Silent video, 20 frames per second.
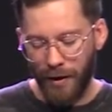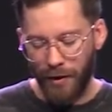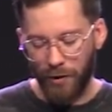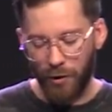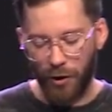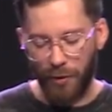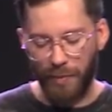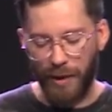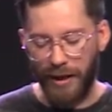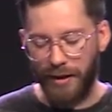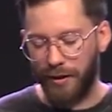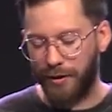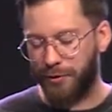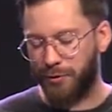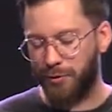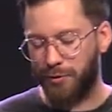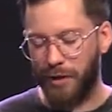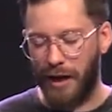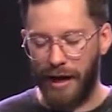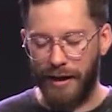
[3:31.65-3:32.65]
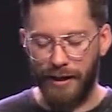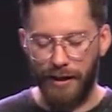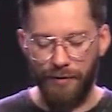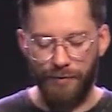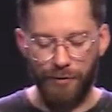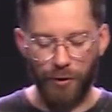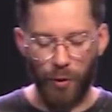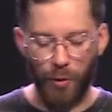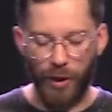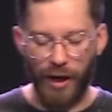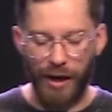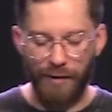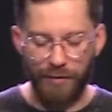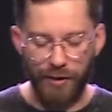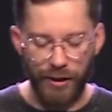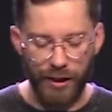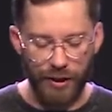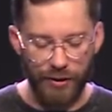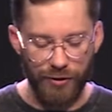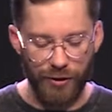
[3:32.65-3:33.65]
Lord, make us ready for
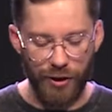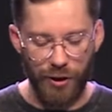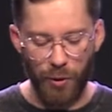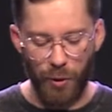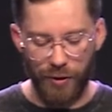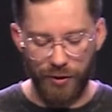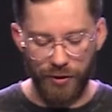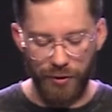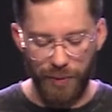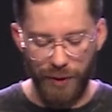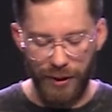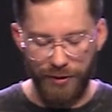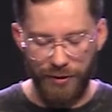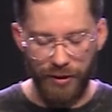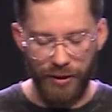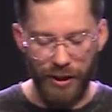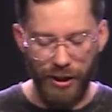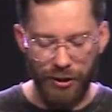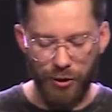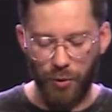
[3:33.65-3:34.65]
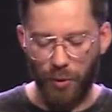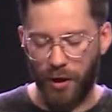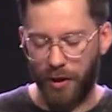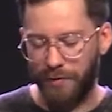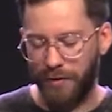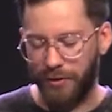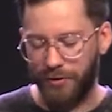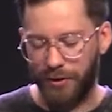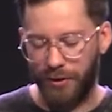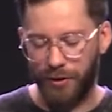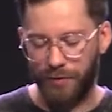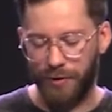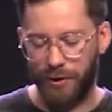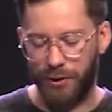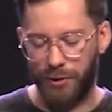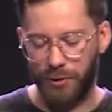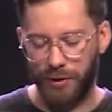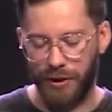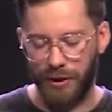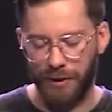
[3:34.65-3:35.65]
whatever it is that you want to speak to each one of us
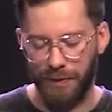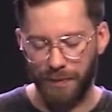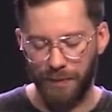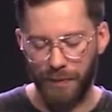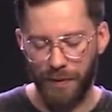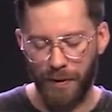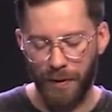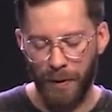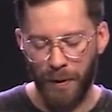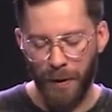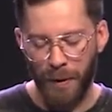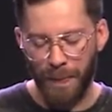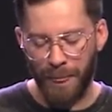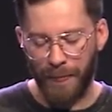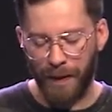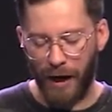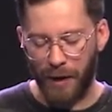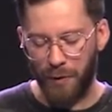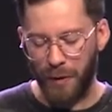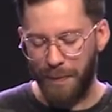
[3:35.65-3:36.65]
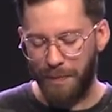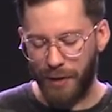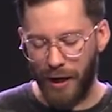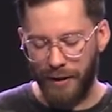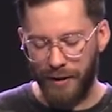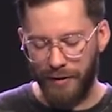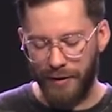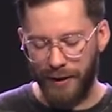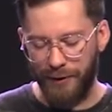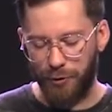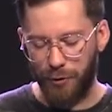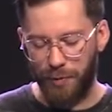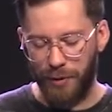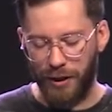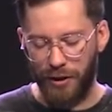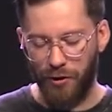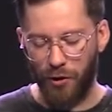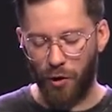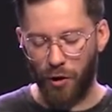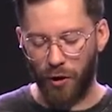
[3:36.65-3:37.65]
individually. God, we pray that these would be
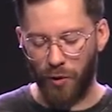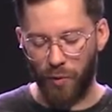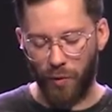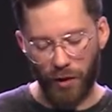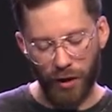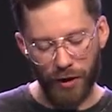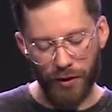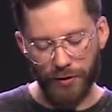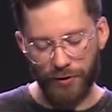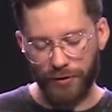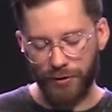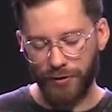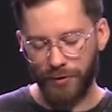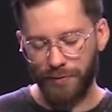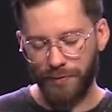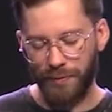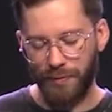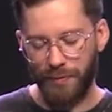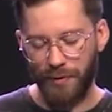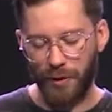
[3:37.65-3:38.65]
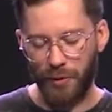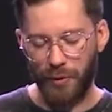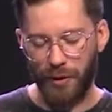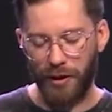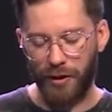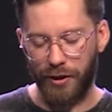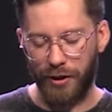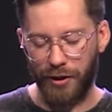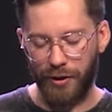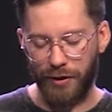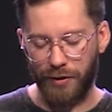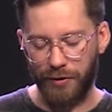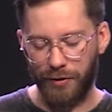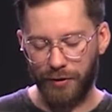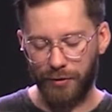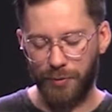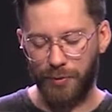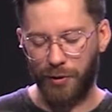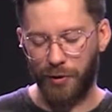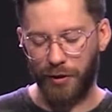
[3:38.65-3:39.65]
your words that we are hearing
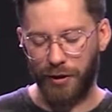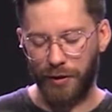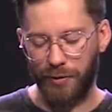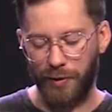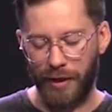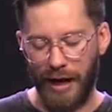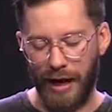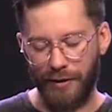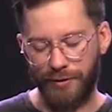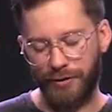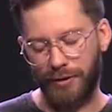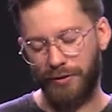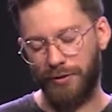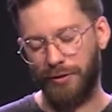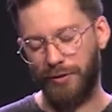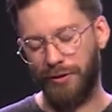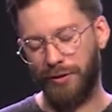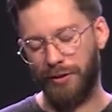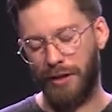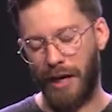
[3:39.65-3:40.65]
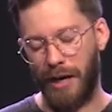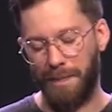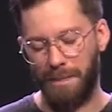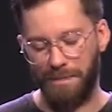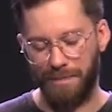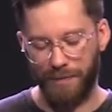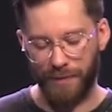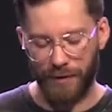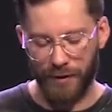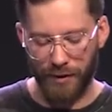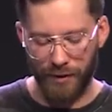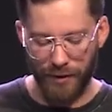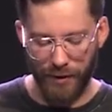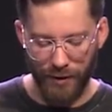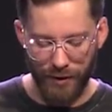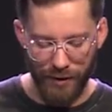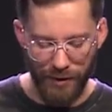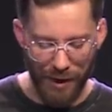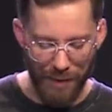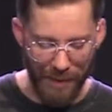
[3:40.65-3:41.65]
this morning. We ask this in your name.
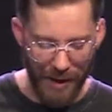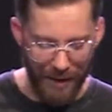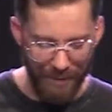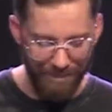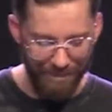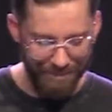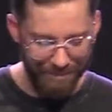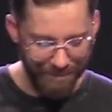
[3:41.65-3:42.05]
Amen.